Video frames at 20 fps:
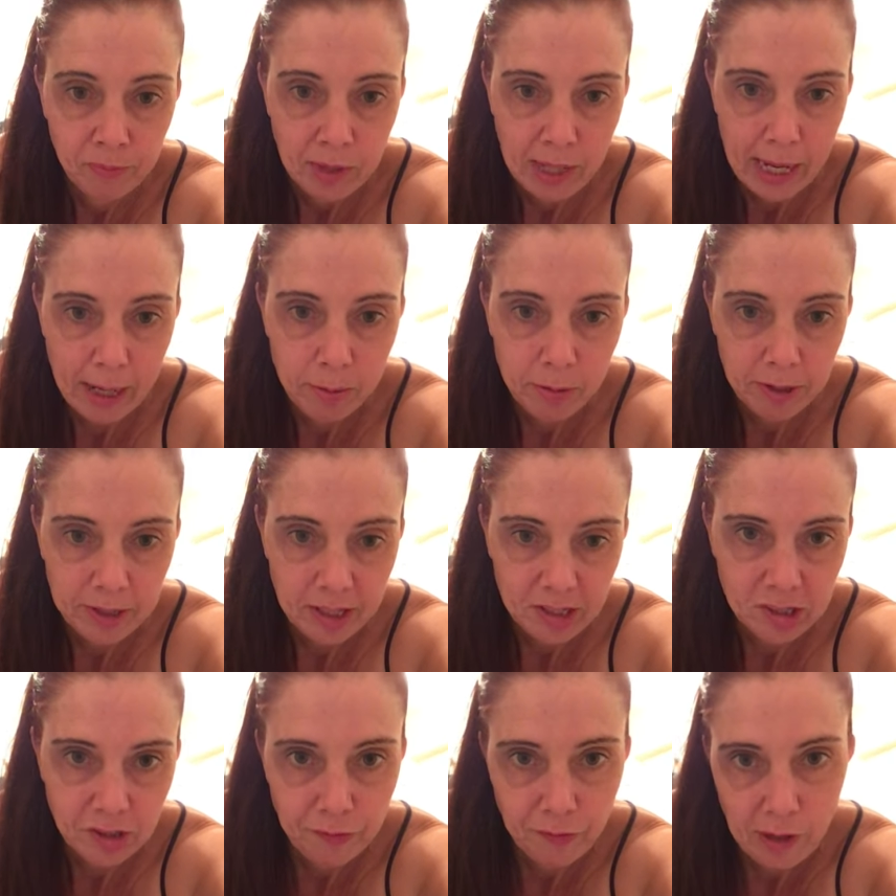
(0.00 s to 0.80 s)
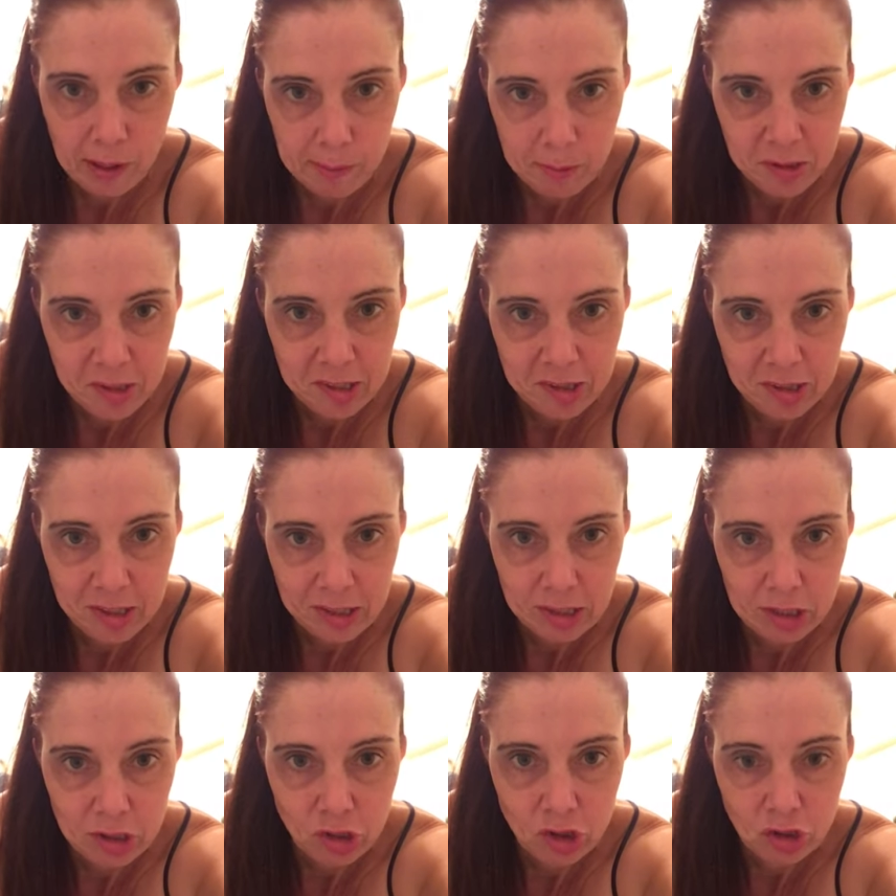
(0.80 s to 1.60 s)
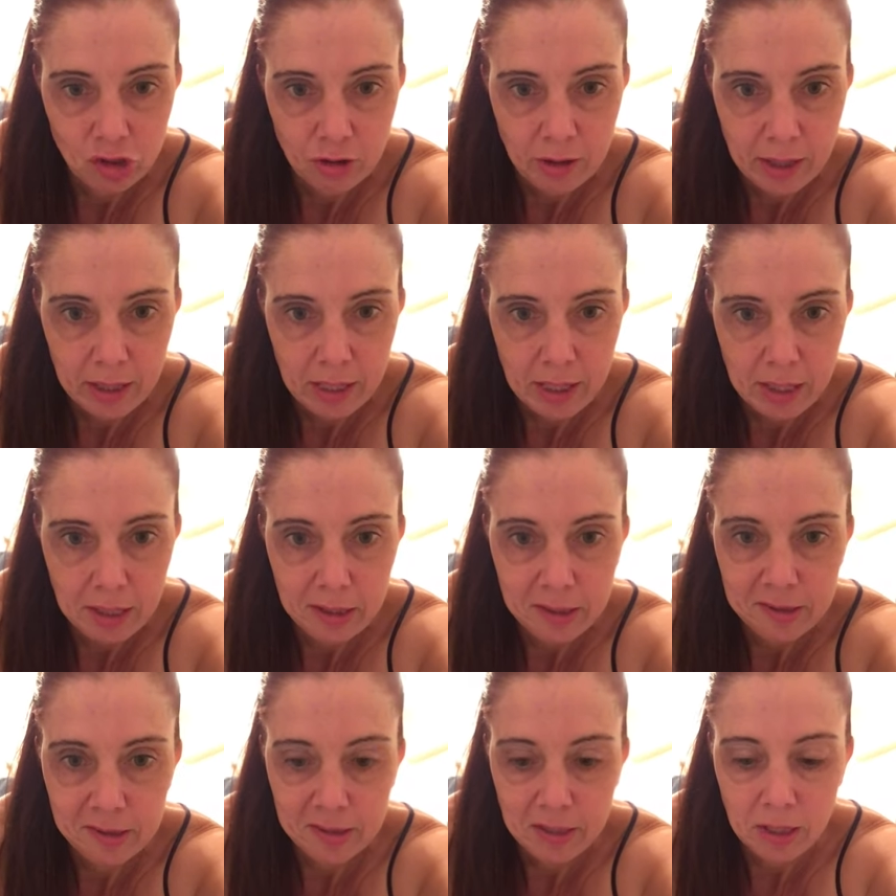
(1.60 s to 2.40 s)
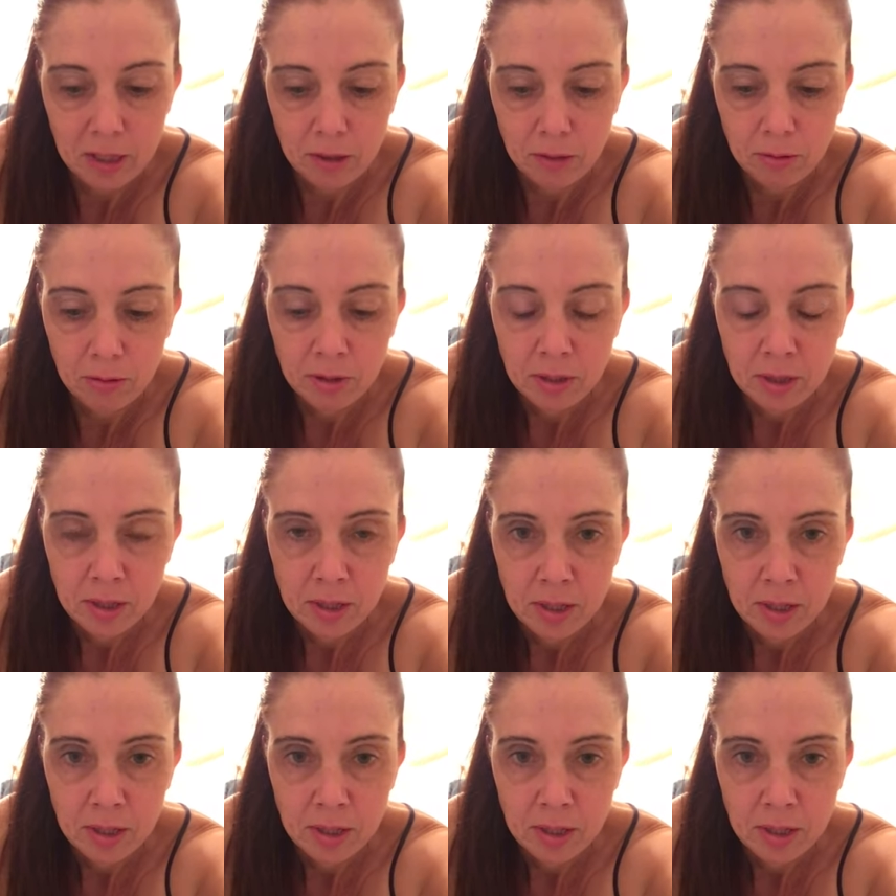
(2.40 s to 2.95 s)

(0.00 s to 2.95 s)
I work as a pharmacy technician trainee, so